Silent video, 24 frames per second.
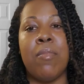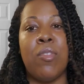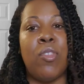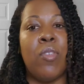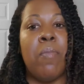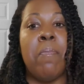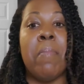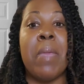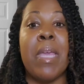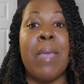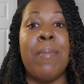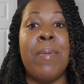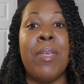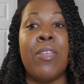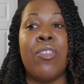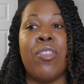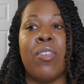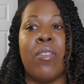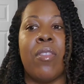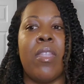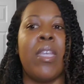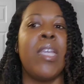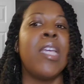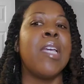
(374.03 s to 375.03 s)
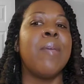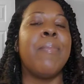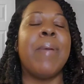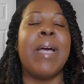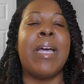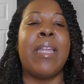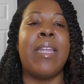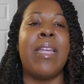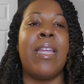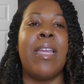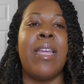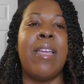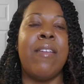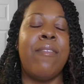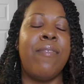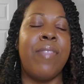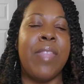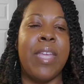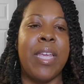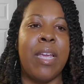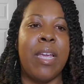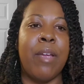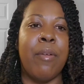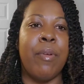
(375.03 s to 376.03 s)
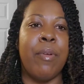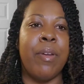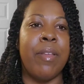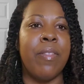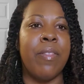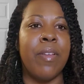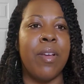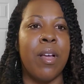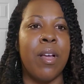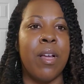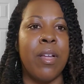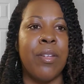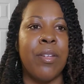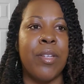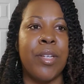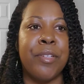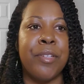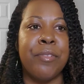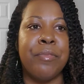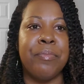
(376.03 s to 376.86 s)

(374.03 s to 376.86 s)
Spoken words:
maybe she'll think about it if they get rid of the condo.